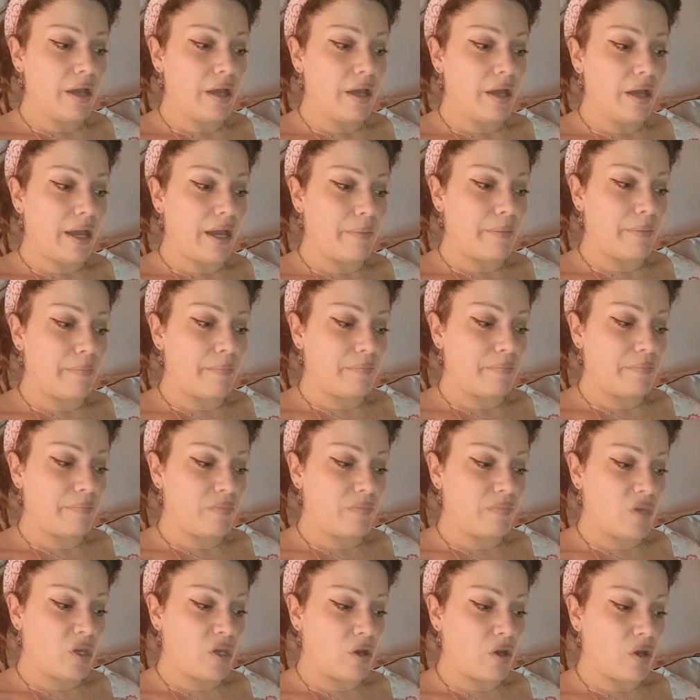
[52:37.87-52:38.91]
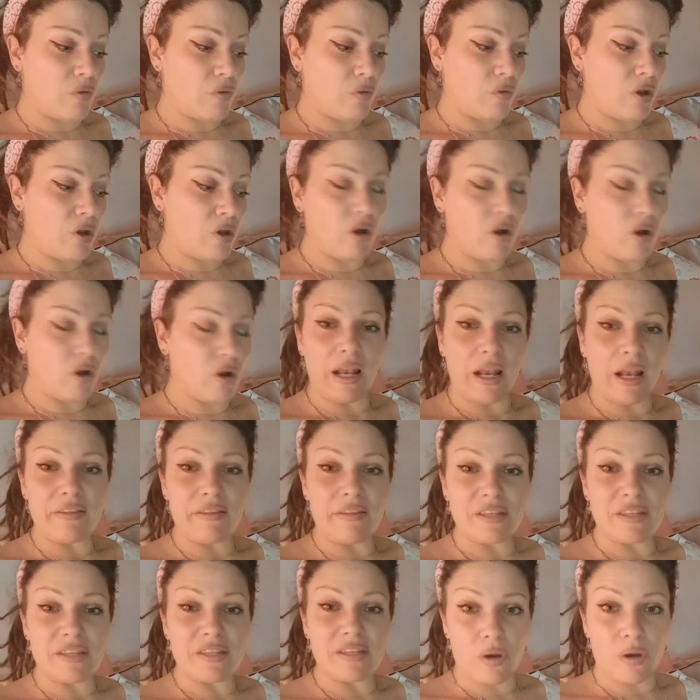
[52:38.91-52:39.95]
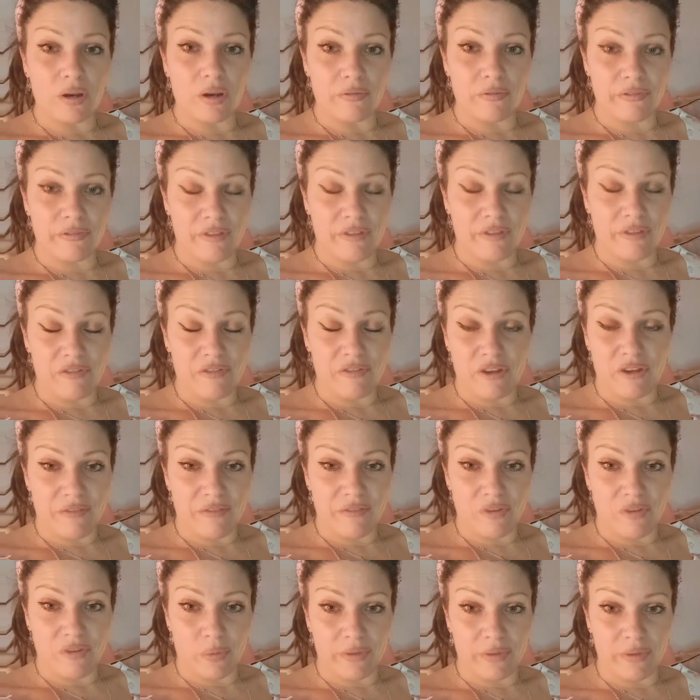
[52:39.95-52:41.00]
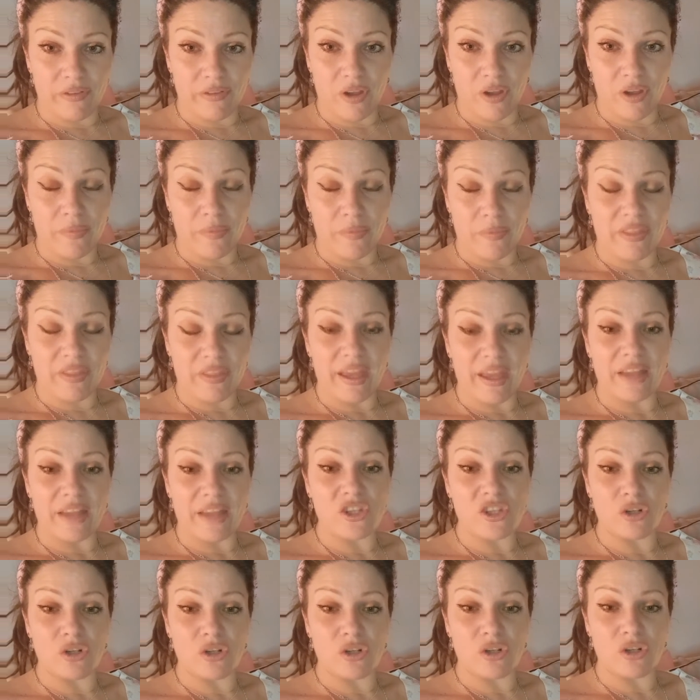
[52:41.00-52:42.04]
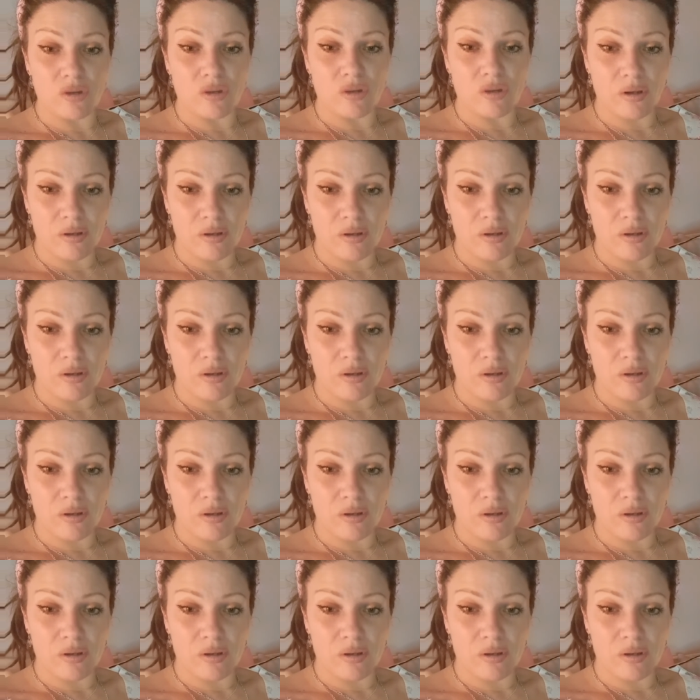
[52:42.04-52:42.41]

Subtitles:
You know, they're not going to let this go on forever and ever with their children.